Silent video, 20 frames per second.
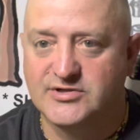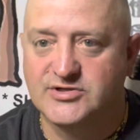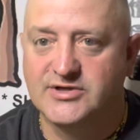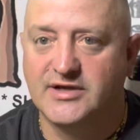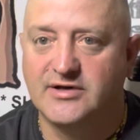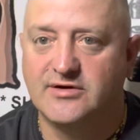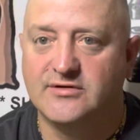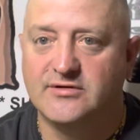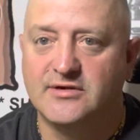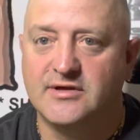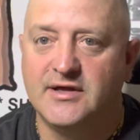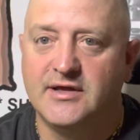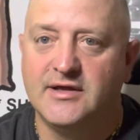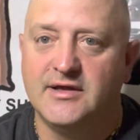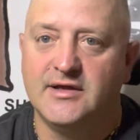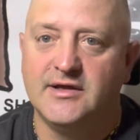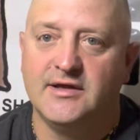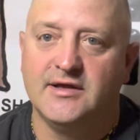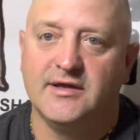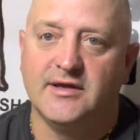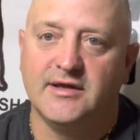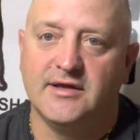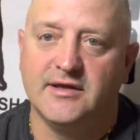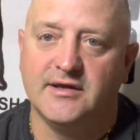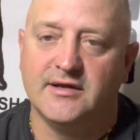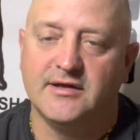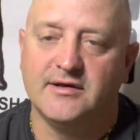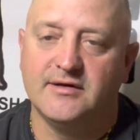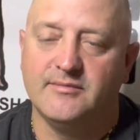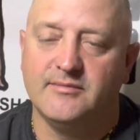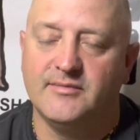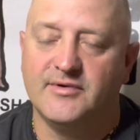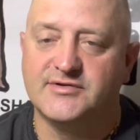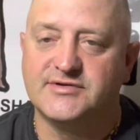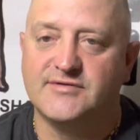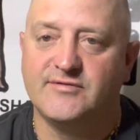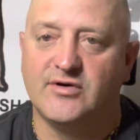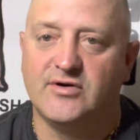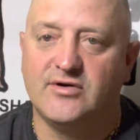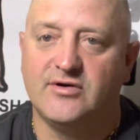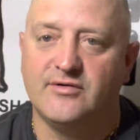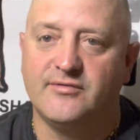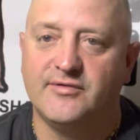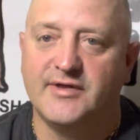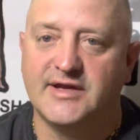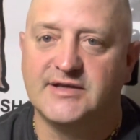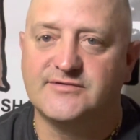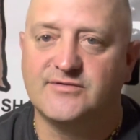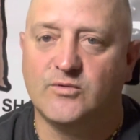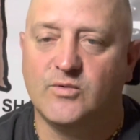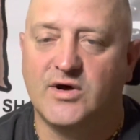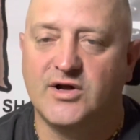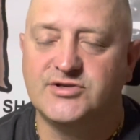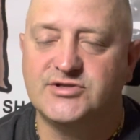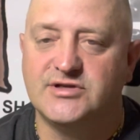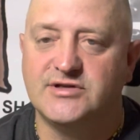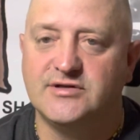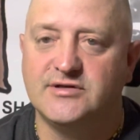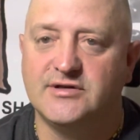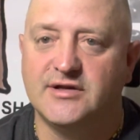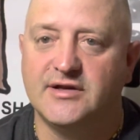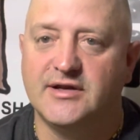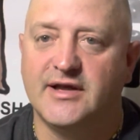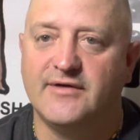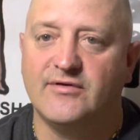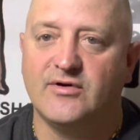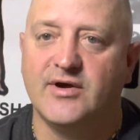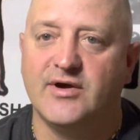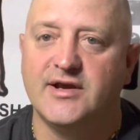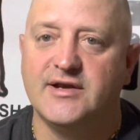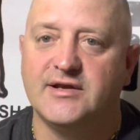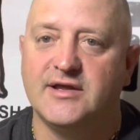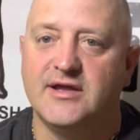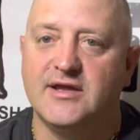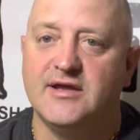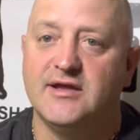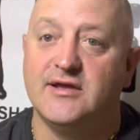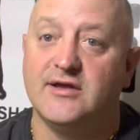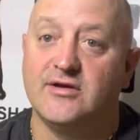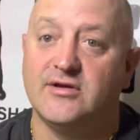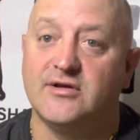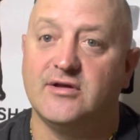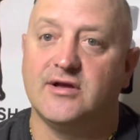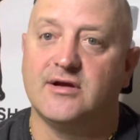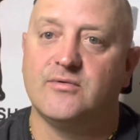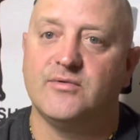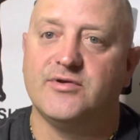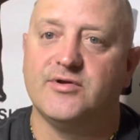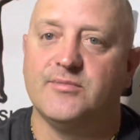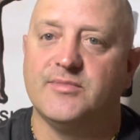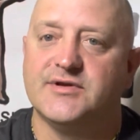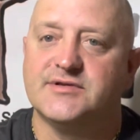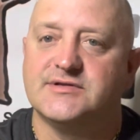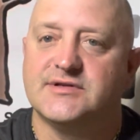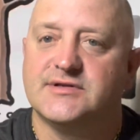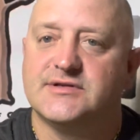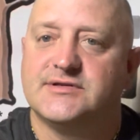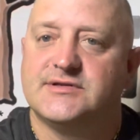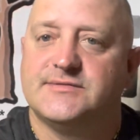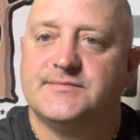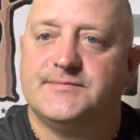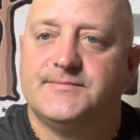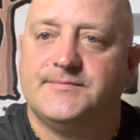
channel. And most of all, thanks for watching and have a great day and good luck with your business.